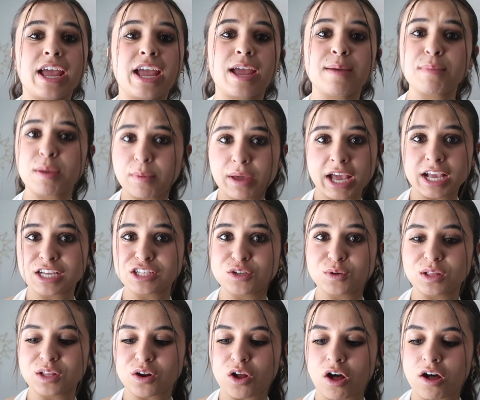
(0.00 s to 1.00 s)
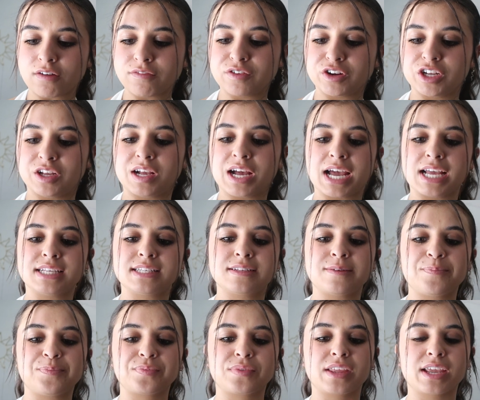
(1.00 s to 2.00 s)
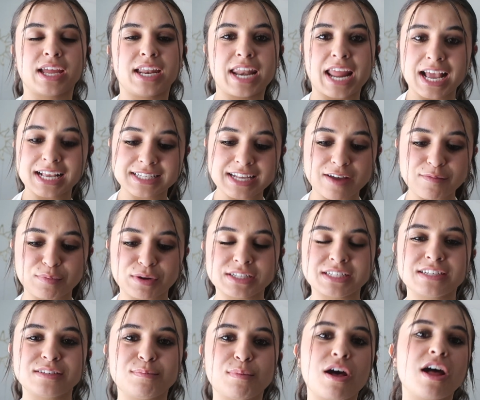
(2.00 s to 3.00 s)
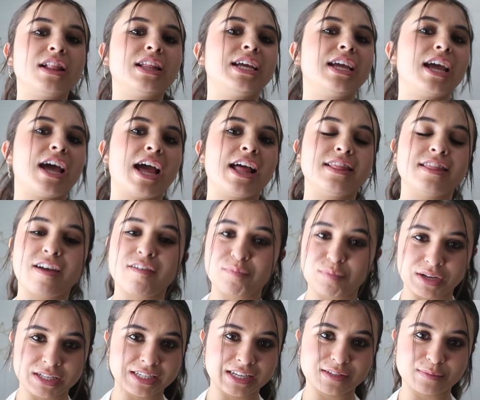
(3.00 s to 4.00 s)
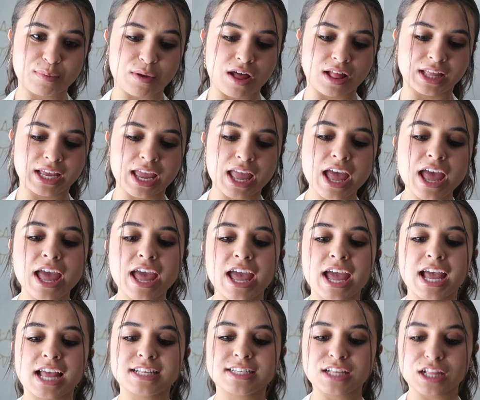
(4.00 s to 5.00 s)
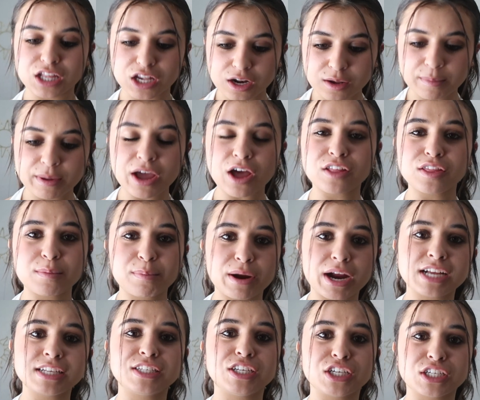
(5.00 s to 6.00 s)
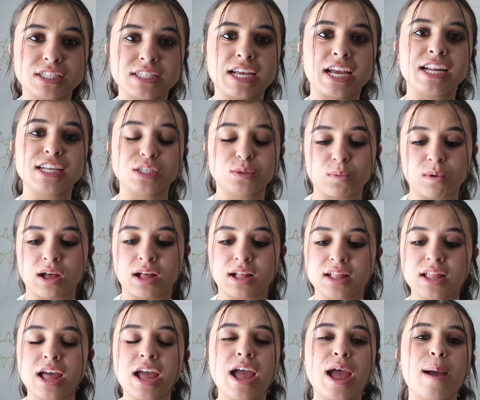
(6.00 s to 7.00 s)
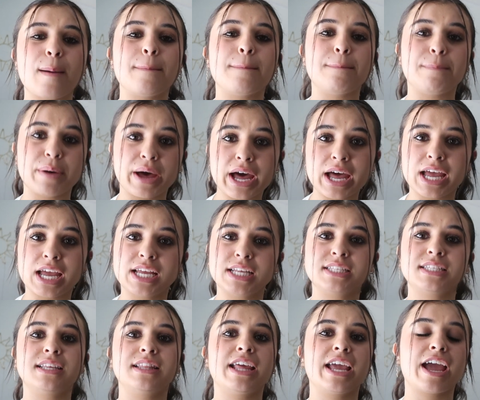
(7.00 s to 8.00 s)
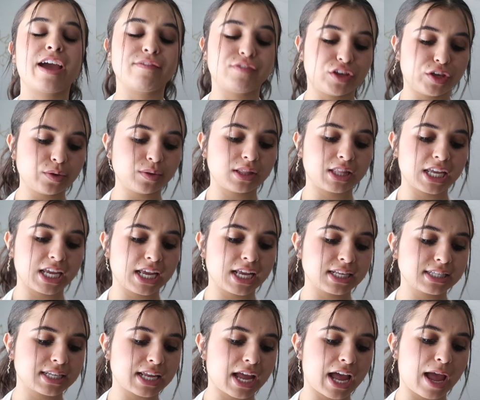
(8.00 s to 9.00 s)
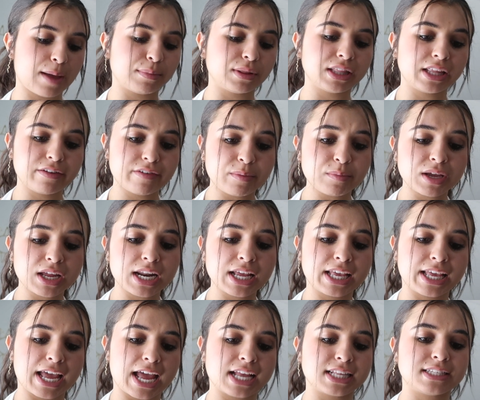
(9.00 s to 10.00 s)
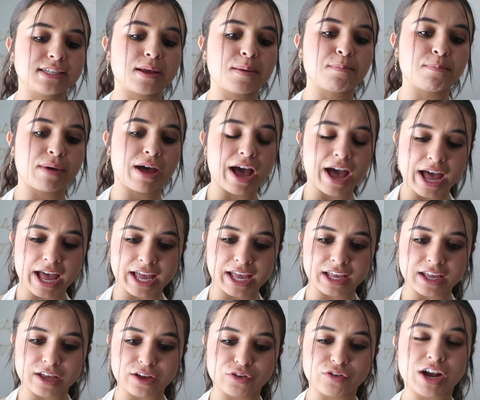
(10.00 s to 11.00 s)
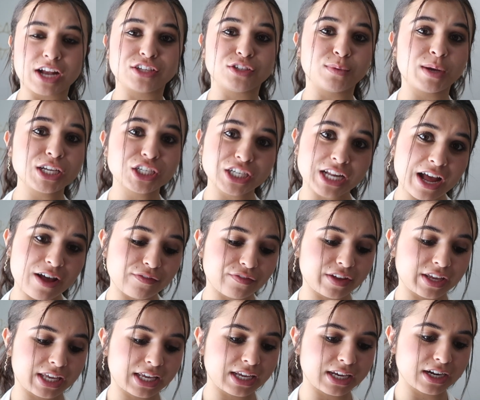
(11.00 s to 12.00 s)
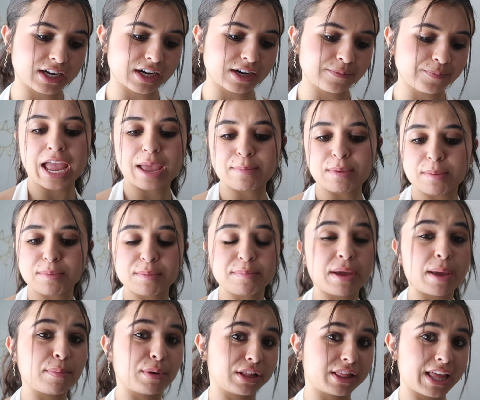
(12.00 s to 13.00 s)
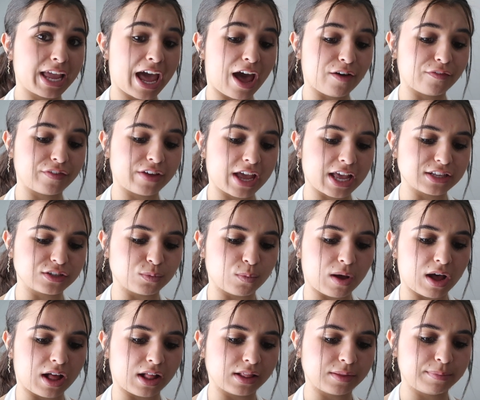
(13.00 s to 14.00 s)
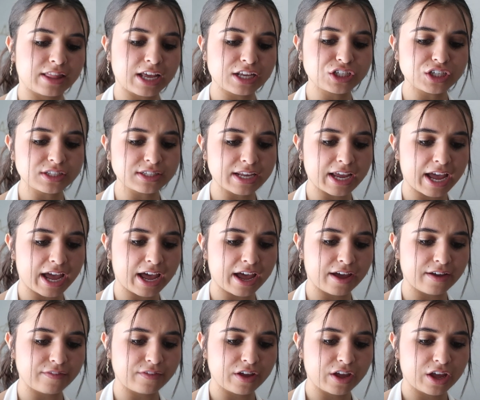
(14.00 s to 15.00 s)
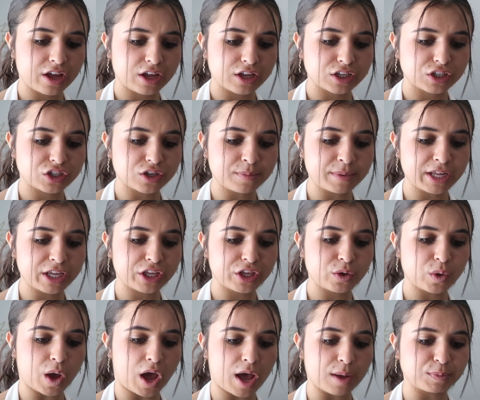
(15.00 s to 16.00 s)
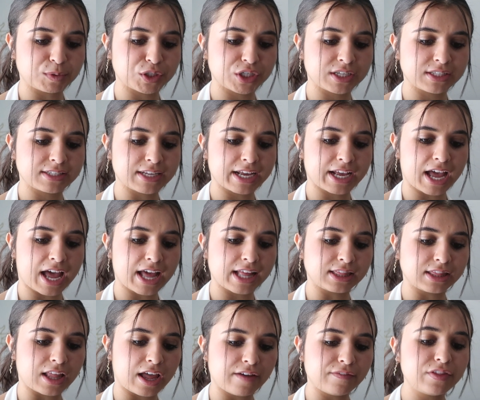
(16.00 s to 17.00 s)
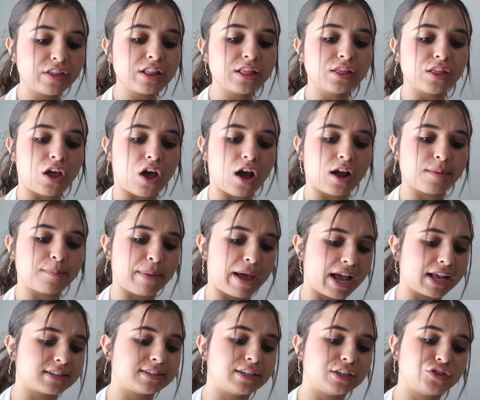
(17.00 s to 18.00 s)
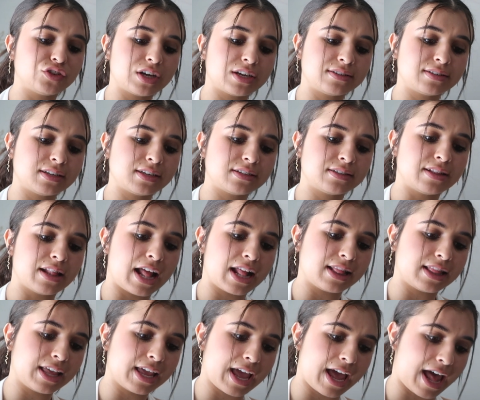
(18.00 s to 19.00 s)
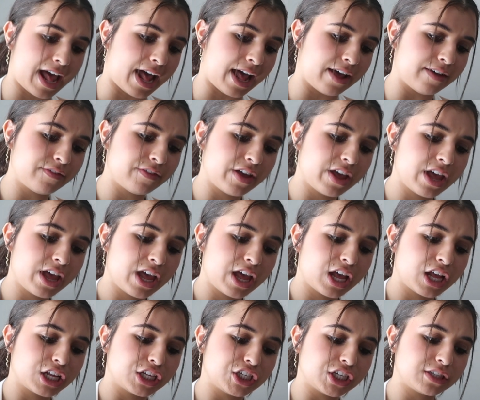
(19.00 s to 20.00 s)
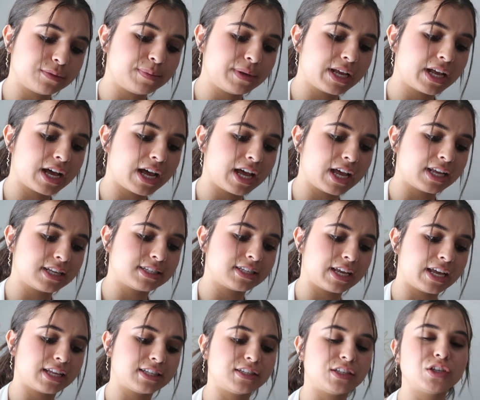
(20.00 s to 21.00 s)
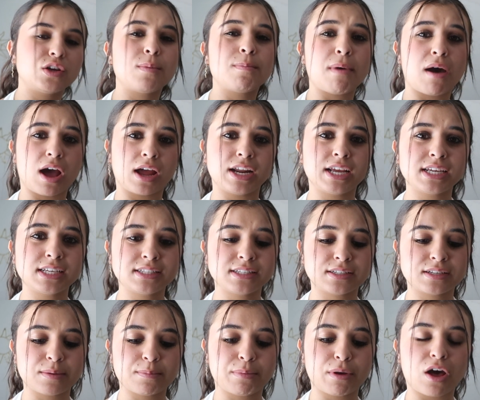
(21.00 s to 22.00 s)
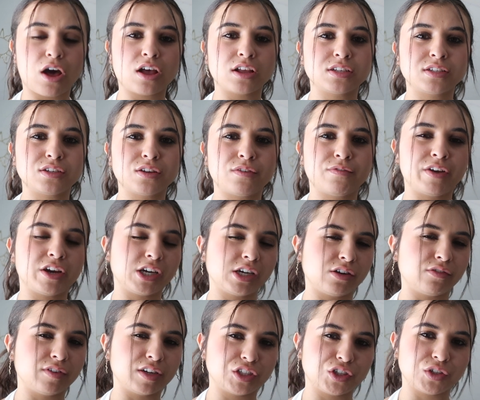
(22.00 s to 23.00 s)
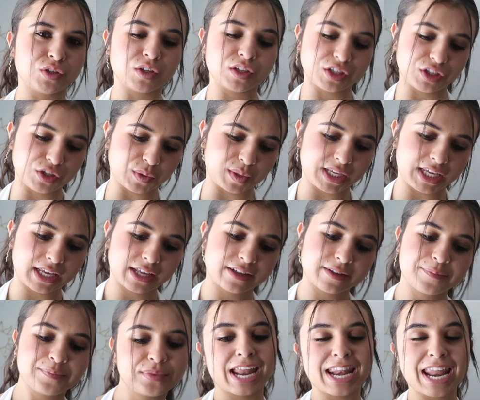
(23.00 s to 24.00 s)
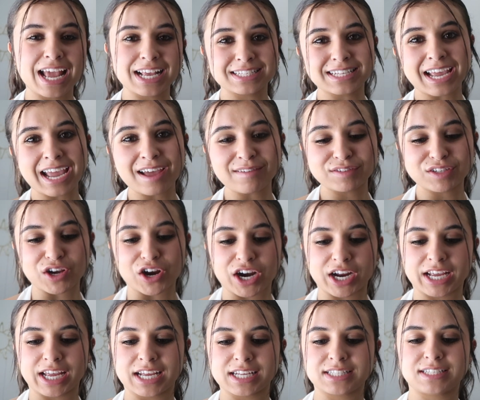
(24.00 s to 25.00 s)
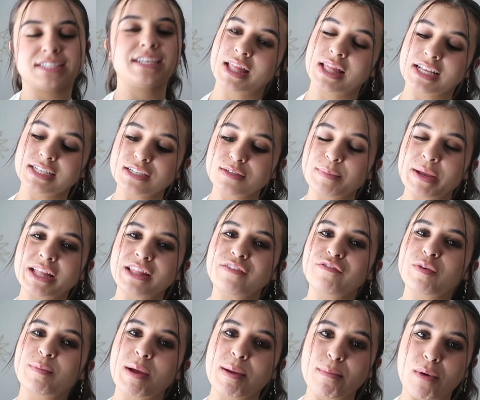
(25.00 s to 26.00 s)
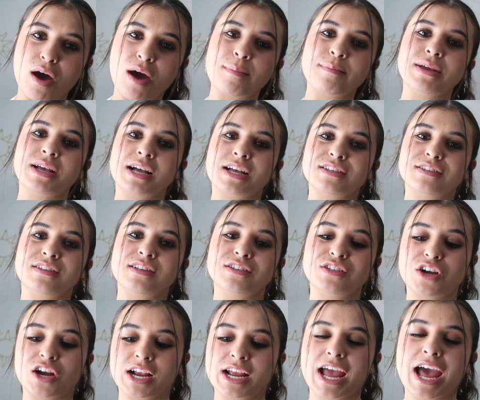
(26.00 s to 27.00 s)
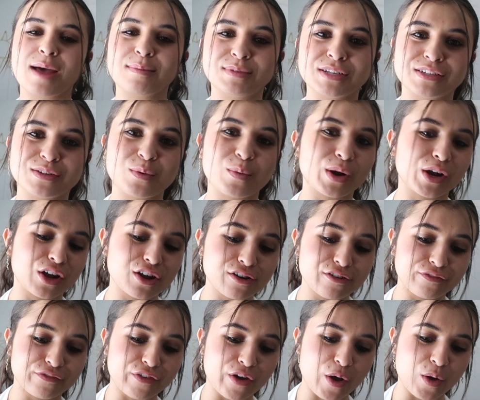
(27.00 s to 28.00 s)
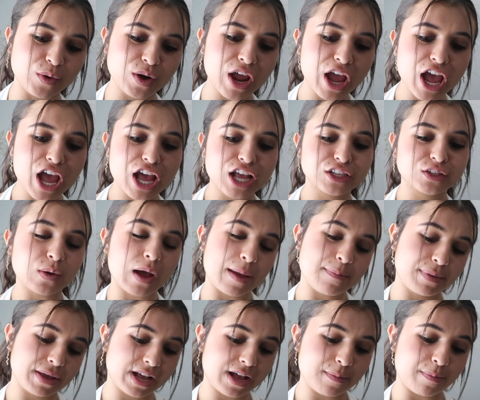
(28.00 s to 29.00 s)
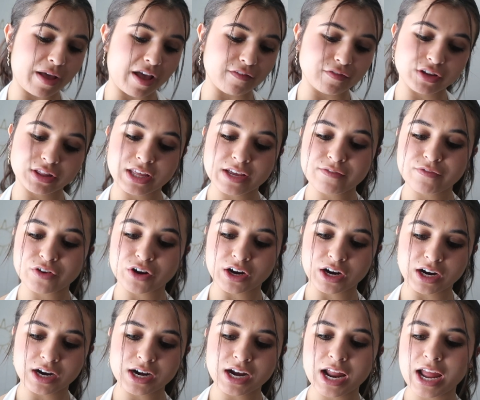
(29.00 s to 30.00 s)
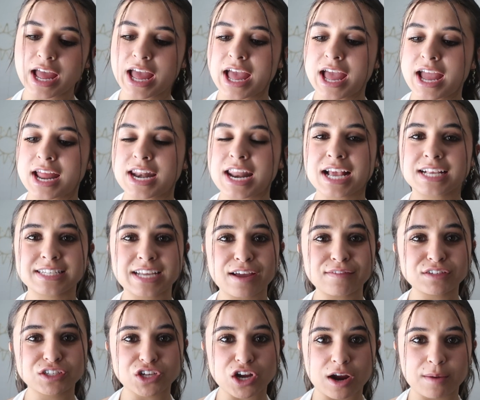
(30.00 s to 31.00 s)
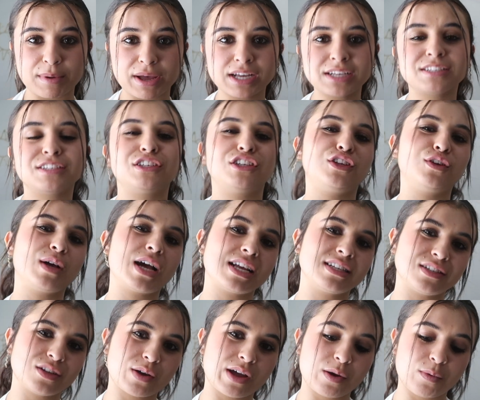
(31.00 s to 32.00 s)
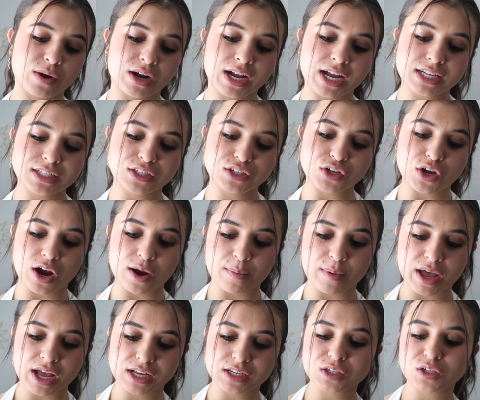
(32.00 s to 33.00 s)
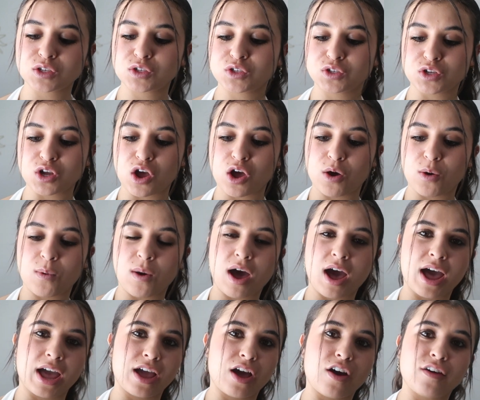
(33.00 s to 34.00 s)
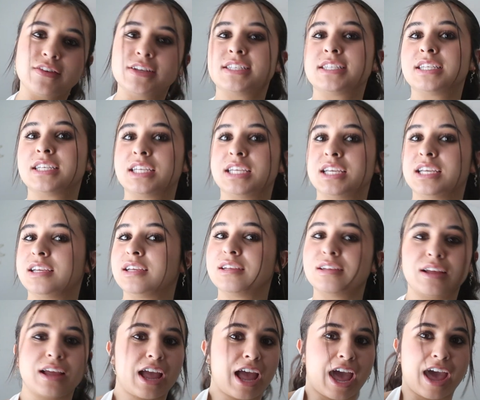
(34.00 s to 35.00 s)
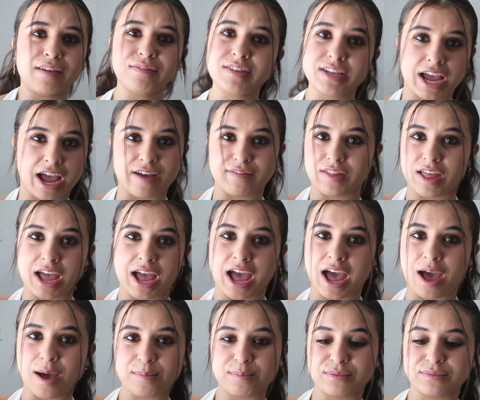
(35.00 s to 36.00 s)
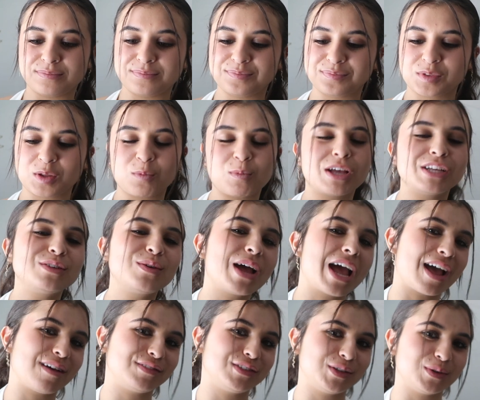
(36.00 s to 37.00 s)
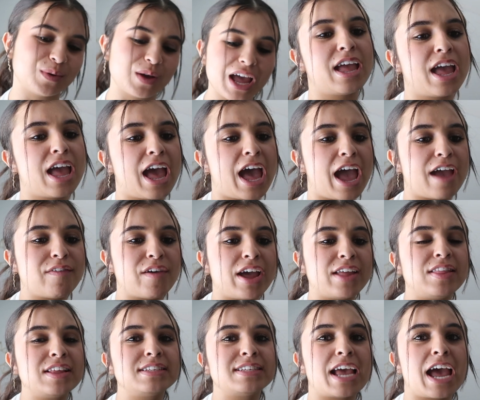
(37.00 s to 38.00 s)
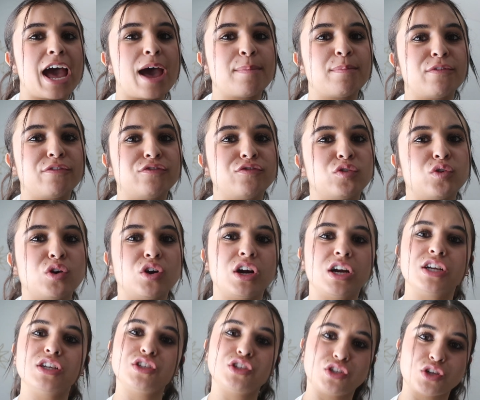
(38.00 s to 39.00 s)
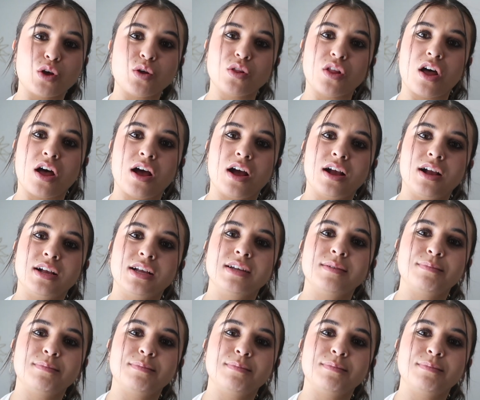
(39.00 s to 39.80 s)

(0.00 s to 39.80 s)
and maybe I could do a little haul for you guys. Next, I have Princess Polly. I love Princess Polly. It's a little bit on the pricier side as well, but they have cute things. I believe I'm gonna get my graduation outfit here and maybe my birthday outfit as well. They just have so many cute options. Like, I love the long maxi dresses that they have just because it's still modest, but also very original and unique. Next, I have Target. This is mainly for my mom because the Target app doesn't work on her phone, so I pick up everything for her. Next, I have Starbucks. You guys know I work at Starbucks, so I obviously have to have that app. Well, I don't have to. I've had this app for so long